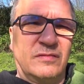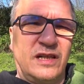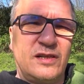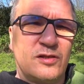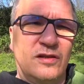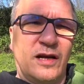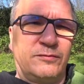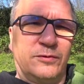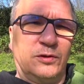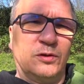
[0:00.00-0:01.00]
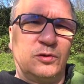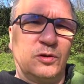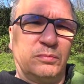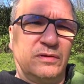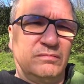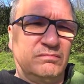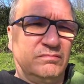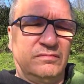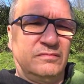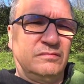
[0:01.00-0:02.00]
Well, it's enough for YouTube.
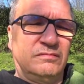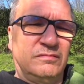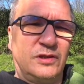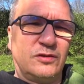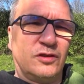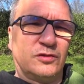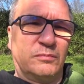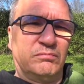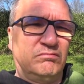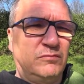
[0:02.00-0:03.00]
It's awesome.